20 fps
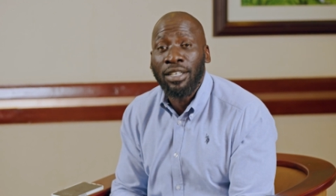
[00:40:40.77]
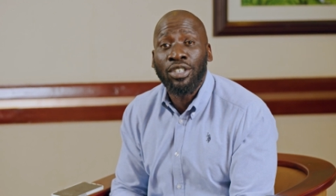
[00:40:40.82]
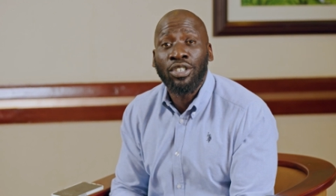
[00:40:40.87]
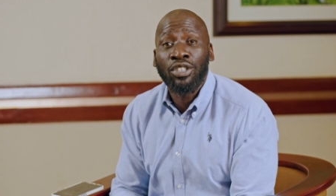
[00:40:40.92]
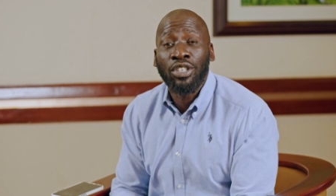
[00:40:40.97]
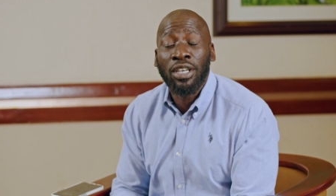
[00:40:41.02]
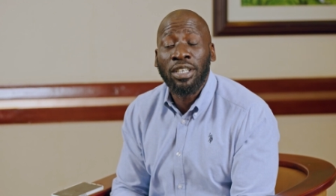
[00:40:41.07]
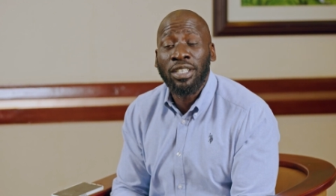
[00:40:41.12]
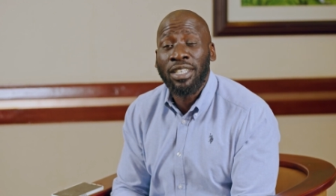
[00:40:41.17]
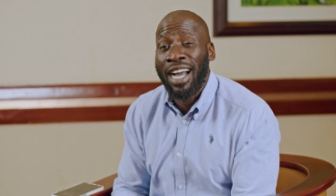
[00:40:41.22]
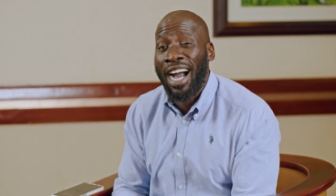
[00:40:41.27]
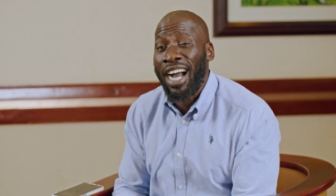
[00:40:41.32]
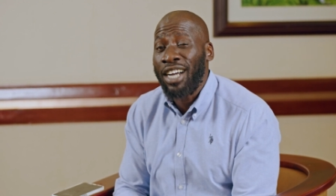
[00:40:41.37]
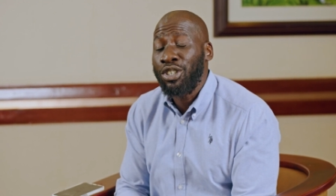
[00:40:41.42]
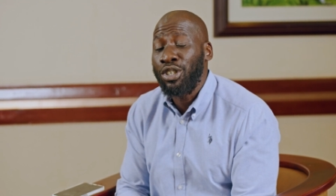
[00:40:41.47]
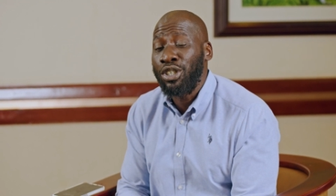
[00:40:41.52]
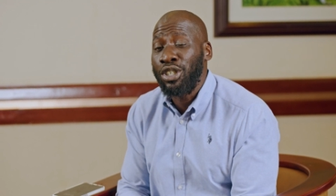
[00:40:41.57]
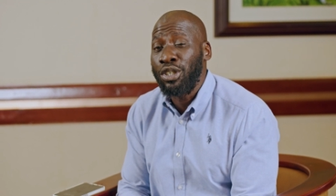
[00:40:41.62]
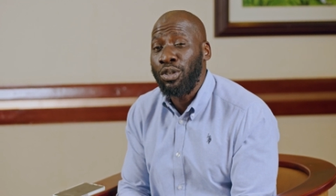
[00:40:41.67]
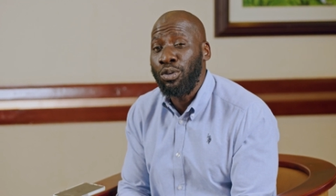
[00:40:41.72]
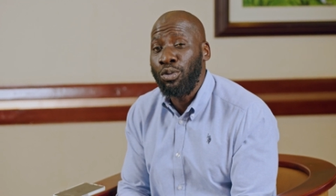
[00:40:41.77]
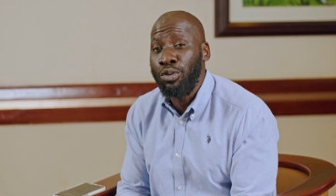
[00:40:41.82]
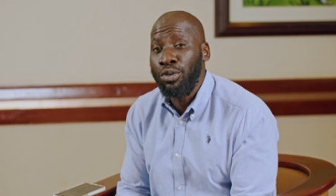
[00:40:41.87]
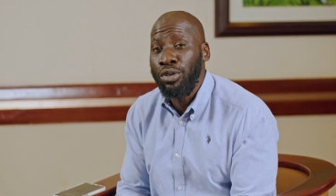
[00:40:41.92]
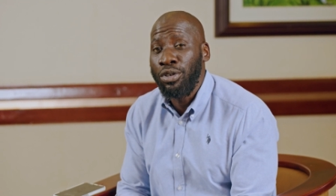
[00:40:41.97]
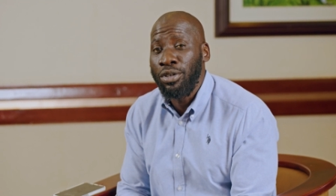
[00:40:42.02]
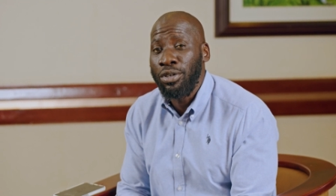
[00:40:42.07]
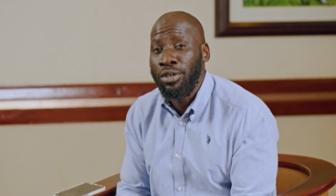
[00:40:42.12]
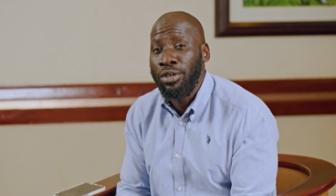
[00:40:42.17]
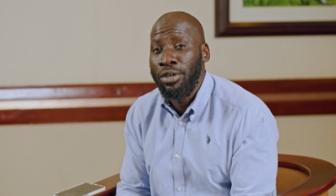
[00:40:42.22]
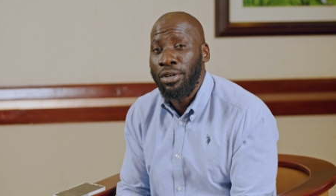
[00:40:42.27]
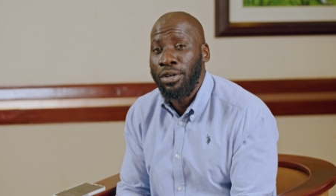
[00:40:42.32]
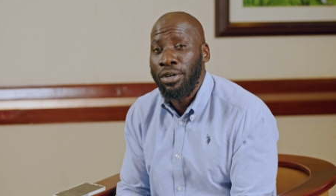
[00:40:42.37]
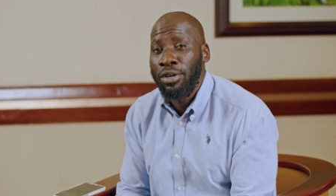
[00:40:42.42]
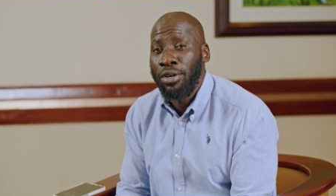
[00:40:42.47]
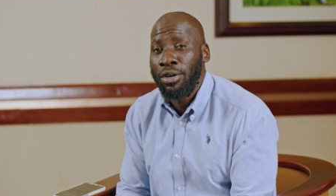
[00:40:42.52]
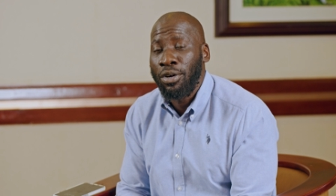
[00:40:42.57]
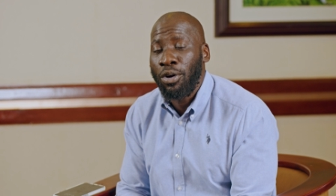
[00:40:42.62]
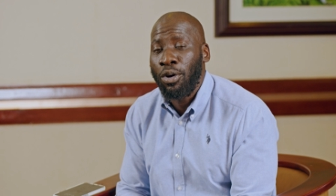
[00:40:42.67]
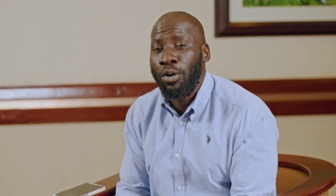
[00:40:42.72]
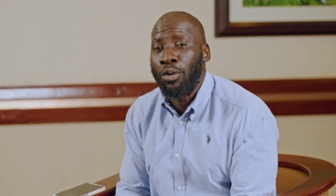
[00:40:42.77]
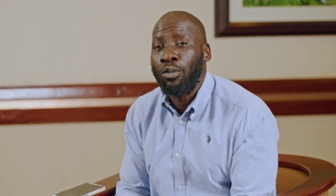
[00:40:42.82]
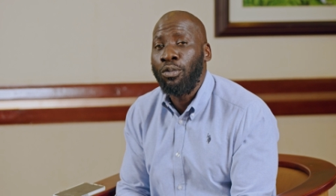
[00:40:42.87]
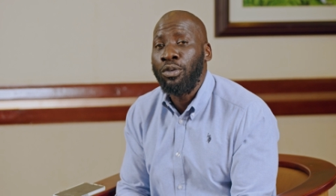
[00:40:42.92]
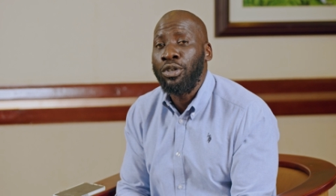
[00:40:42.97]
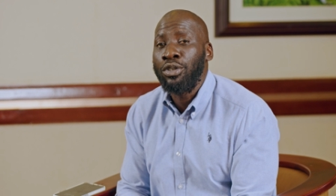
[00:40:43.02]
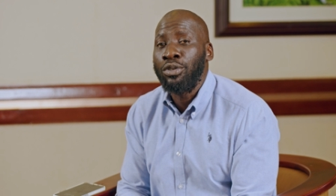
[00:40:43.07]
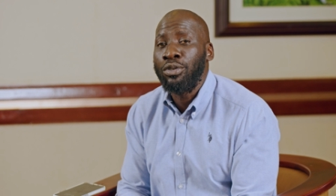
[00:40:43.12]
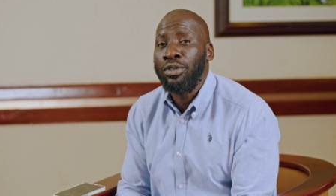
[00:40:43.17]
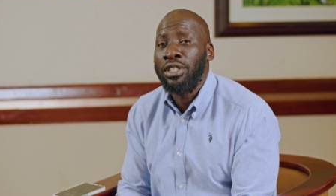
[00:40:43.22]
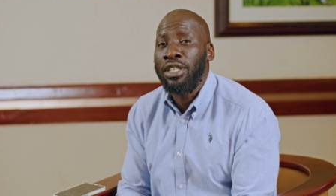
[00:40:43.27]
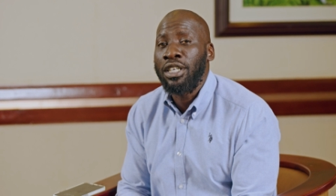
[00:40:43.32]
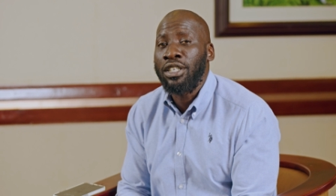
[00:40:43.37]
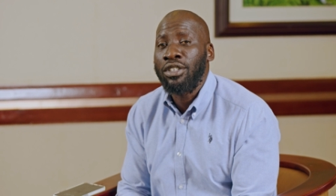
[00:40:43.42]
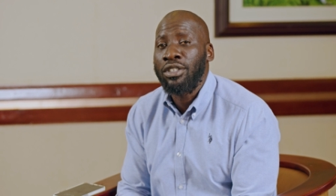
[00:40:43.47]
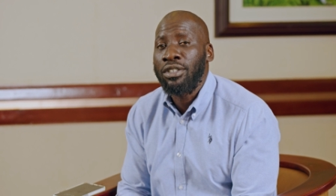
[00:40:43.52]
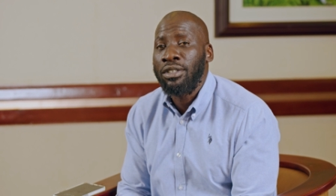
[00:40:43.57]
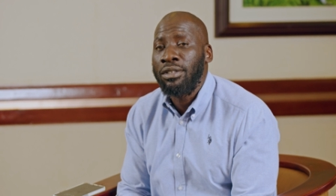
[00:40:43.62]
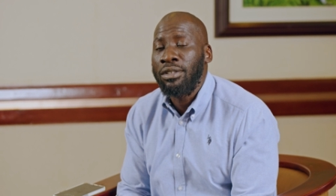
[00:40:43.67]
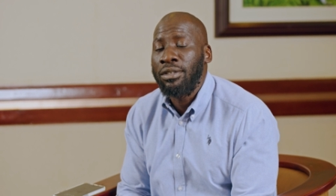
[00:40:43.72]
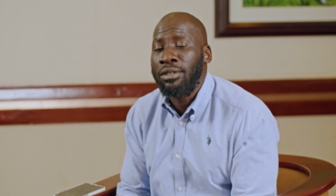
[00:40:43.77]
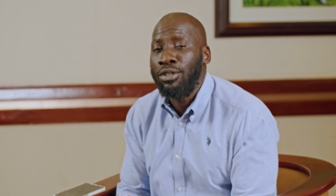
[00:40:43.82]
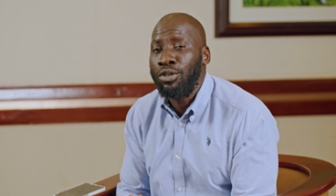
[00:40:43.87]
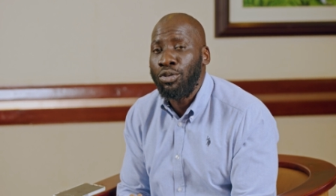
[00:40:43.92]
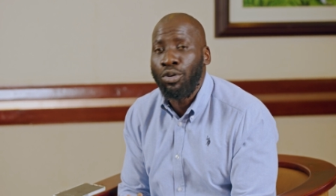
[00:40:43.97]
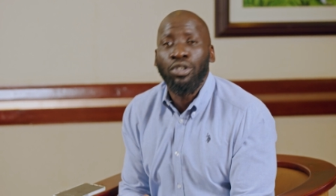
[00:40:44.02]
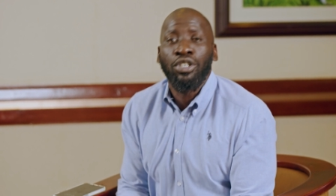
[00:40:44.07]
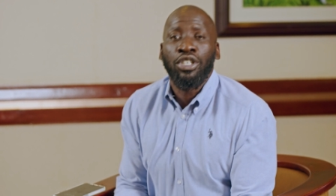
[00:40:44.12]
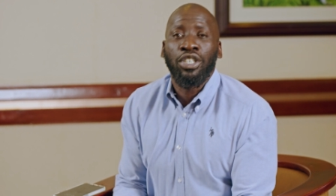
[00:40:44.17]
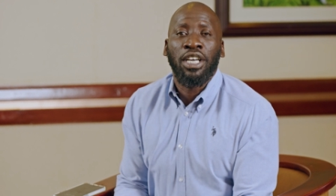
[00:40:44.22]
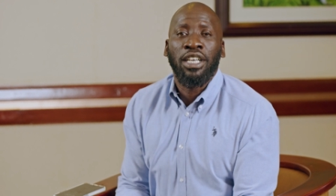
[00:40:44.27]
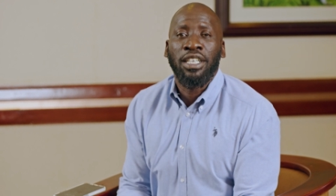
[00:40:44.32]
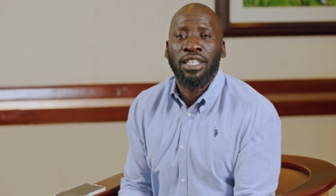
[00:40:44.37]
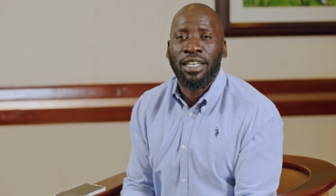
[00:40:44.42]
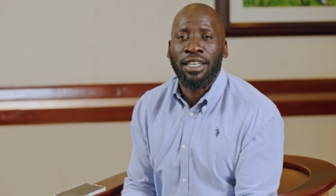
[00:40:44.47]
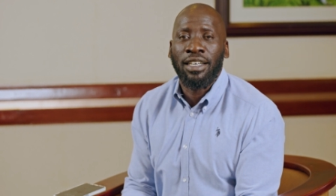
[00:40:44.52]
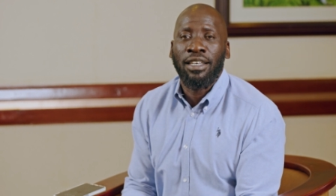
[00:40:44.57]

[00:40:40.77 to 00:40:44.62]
Is change actually good, or we should just not change